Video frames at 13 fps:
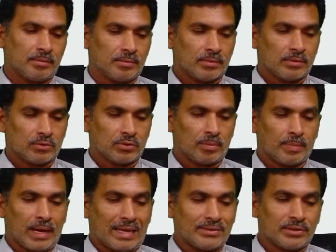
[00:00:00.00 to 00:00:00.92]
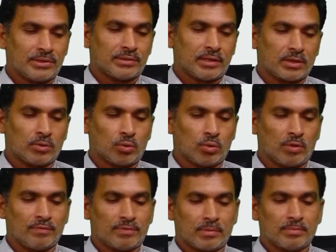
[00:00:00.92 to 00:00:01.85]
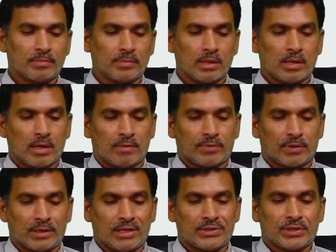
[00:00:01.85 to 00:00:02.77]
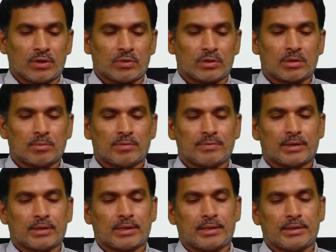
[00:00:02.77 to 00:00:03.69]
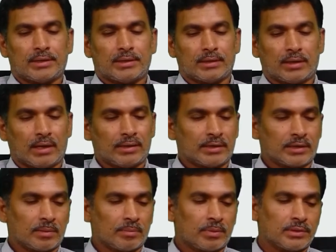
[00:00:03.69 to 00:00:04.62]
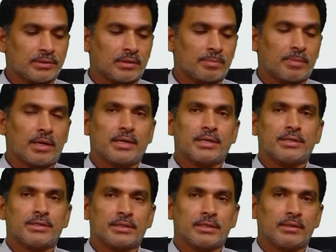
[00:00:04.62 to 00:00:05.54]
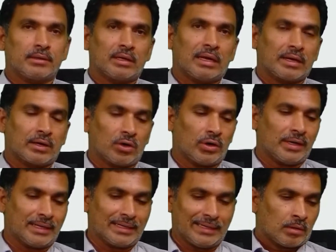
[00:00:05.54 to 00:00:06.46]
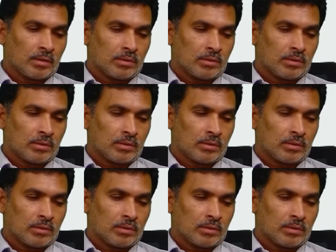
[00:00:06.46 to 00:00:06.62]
So branches are grown for each outcome of the criteria, and the tuples are partitioned accordingly.